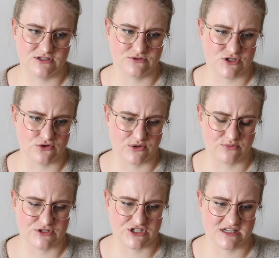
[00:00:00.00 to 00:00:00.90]
do sewing
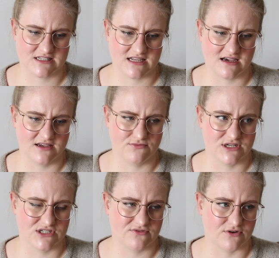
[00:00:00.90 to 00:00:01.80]
projects, I
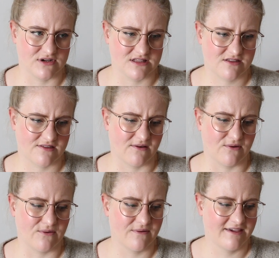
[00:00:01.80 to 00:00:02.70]
reach for it.
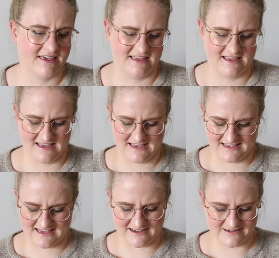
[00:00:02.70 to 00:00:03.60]
So
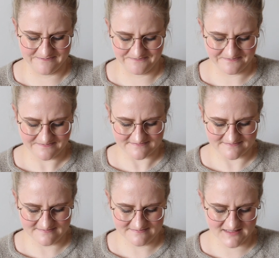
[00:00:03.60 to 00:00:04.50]
yeah,
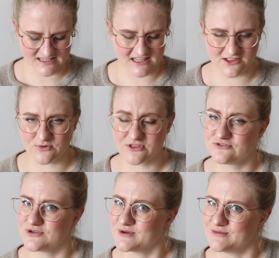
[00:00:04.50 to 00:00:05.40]
this was a
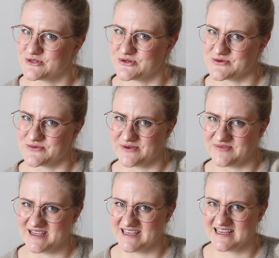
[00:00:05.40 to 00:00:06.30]
dream come true when
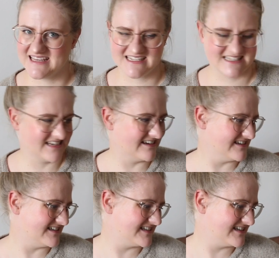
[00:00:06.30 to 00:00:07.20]
we
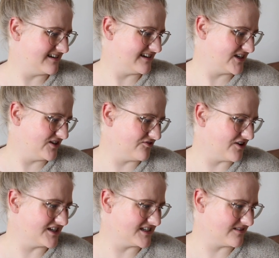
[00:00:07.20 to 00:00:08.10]
started
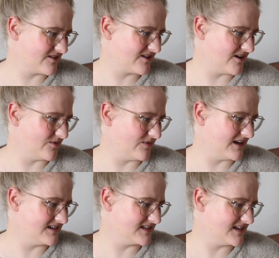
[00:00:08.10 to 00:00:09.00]
curating this yarn
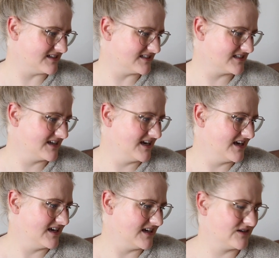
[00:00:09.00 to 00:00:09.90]
blend, and
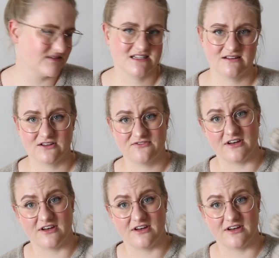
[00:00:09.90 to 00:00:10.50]
it was a lot of